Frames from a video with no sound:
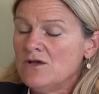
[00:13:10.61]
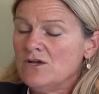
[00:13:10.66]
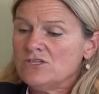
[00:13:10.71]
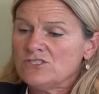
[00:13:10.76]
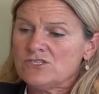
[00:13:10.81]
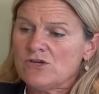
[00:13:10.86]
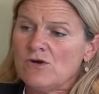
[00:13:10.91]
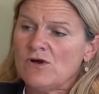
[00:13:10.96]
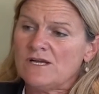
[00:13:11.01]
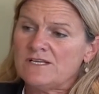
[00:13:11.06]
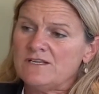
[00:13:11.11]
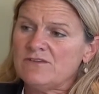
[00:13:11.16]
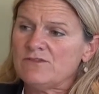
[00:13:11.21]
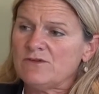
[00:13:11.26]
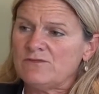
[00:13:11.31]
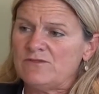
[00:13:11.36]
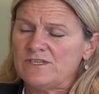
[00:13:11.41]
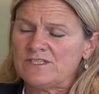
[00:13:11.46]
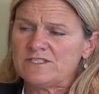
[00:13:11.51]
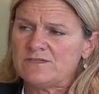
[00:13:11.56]
So I never
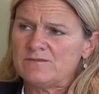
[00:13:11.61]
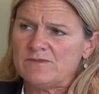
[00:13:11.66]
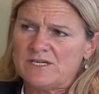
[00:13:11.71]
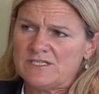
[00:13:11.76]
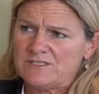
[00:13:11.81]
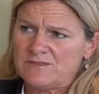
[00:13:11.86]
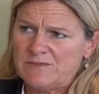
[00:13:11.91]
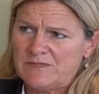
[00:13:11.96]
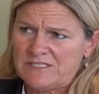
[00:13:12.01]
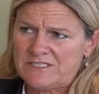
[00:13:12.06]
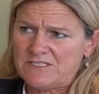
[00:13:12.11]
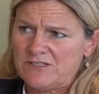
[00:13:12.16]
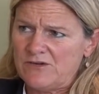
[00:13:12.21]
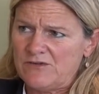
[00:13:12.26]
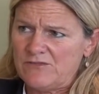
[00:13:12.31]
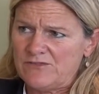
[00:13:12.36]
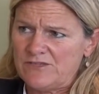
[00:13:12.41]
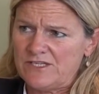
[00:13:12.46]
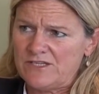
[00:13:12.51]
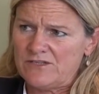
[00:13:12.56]
victimized
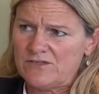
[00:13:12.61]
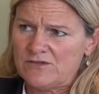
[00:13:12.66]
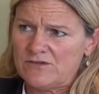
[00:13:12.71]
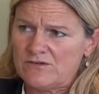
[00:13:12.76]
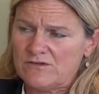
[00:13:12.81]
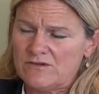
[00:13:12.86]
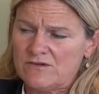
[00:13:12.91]
myself either.